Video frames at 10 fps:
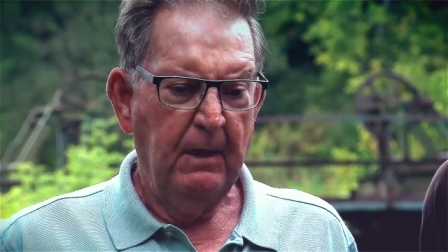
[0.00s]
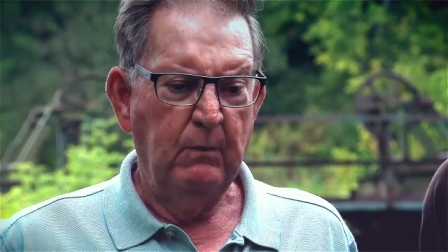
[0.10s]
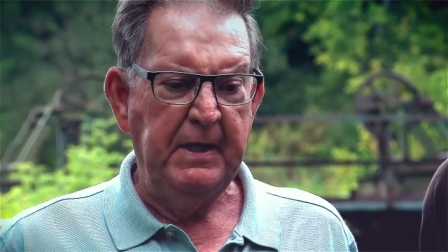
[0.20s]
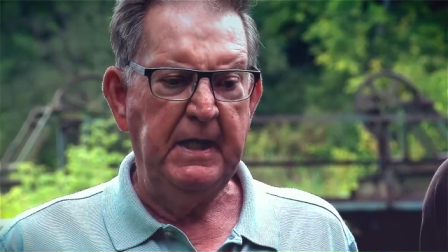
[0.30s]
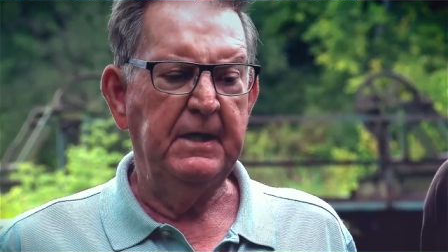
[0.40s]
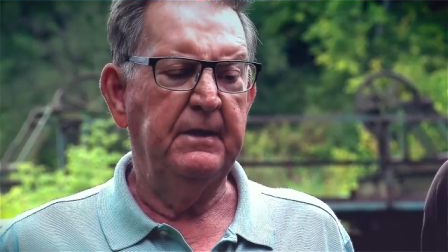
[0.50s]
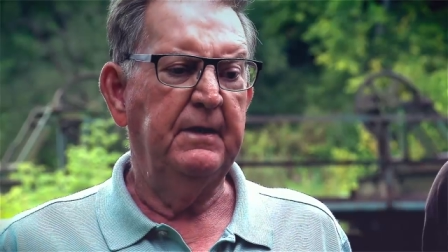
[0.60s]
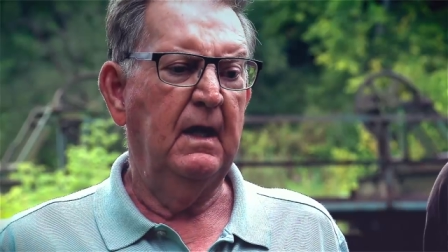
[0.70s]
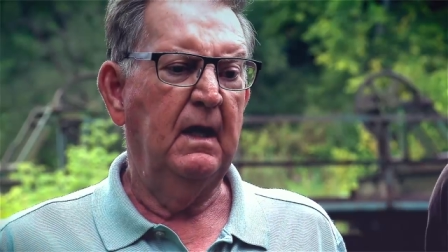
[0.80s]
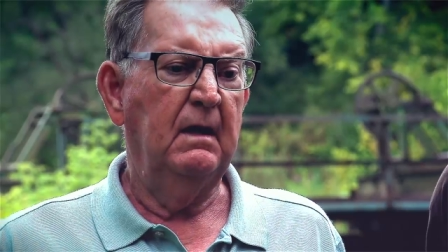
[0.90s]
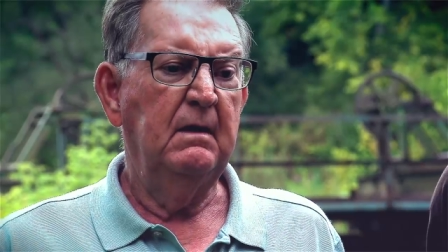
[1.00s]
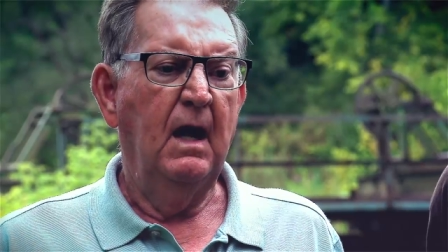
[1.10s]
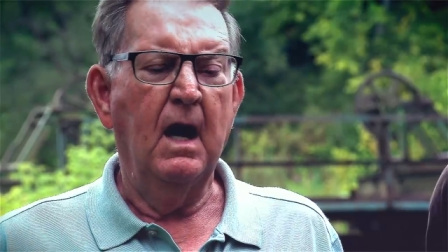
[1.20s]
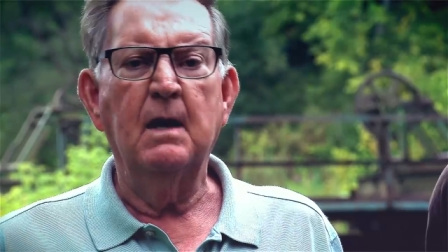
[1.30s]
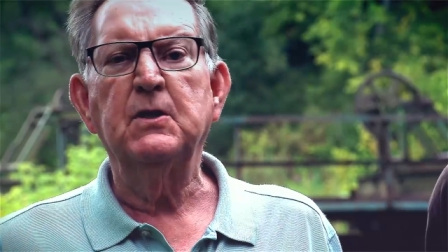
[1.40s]
We needed
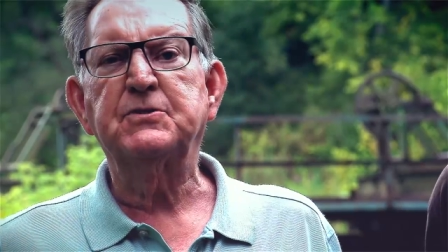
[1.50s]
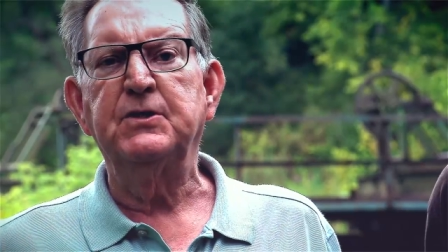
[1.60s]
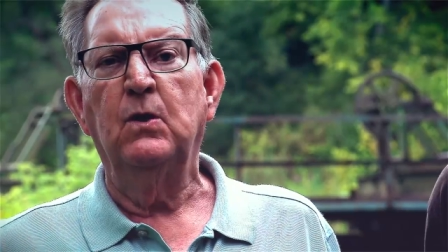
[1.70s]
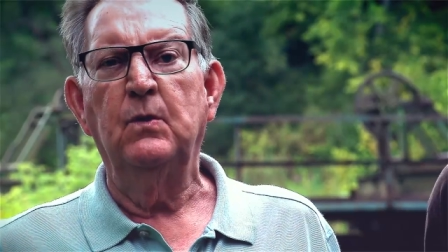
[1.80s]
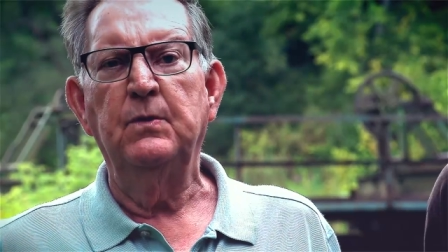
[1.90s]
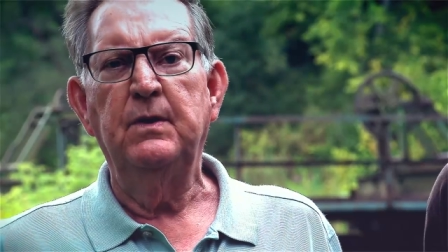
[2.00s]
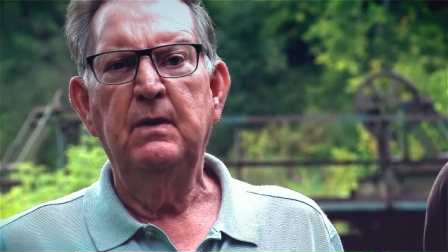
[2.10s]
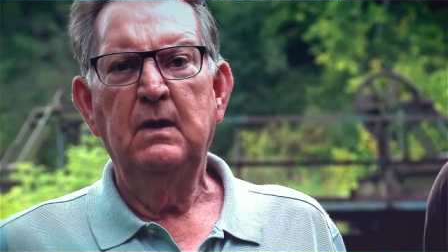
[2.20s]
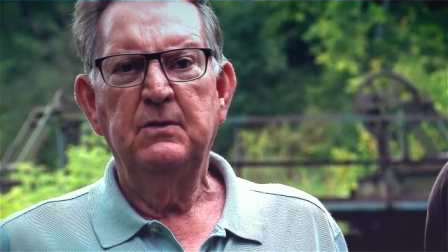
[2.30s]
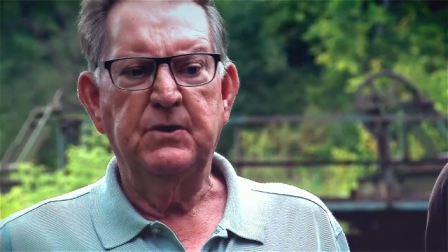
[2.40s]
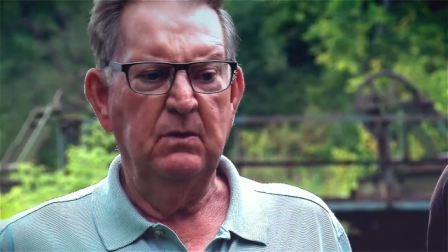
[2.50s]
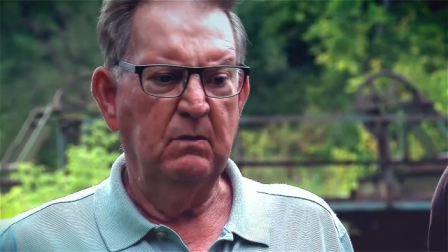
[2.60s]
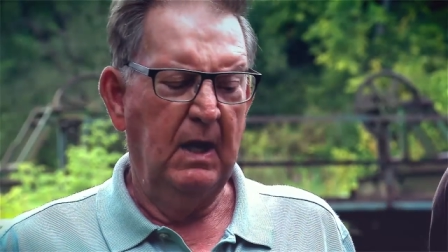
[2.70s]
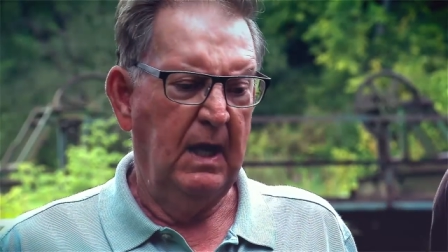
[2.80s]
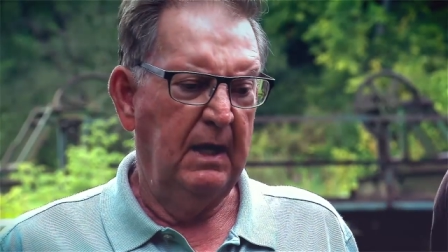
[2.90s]
armor stone
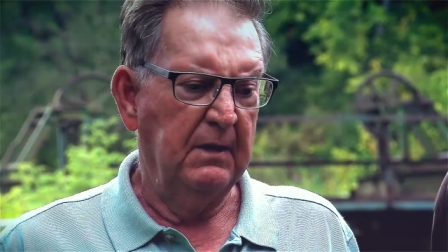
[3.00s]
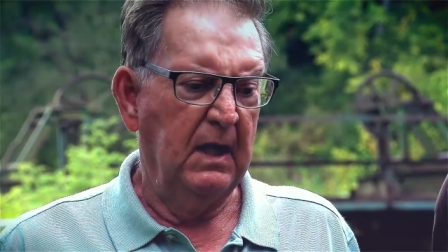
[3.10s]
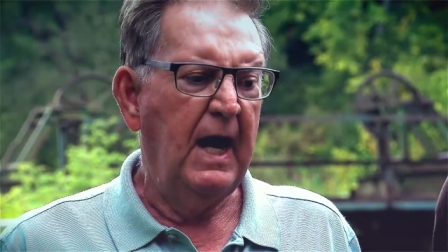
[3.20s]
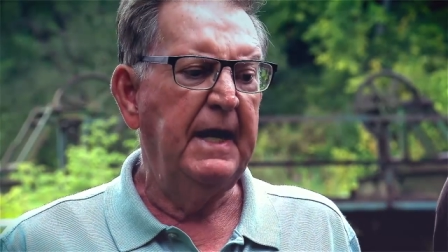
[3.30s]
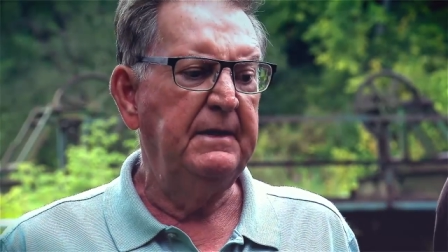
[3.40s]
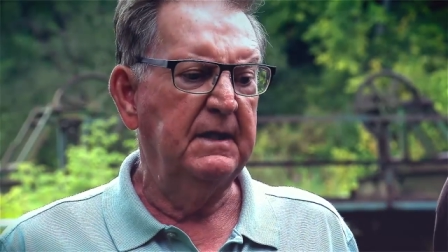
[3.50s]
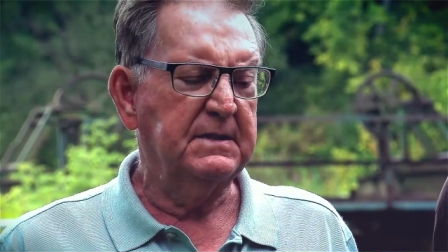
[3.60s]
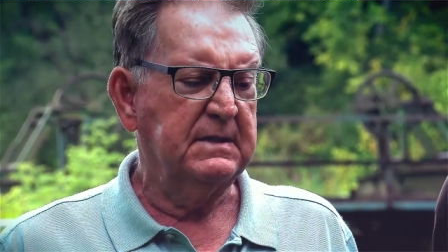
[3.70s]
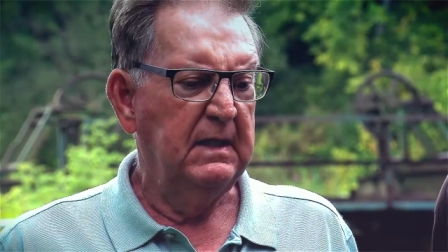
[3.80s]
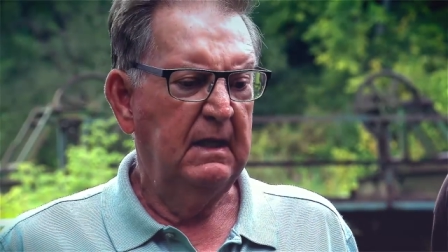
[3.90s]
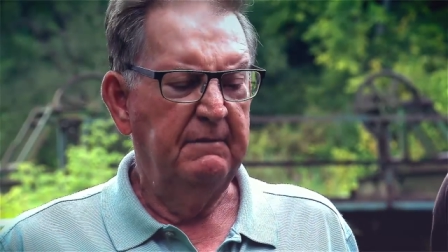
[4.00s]
to line this.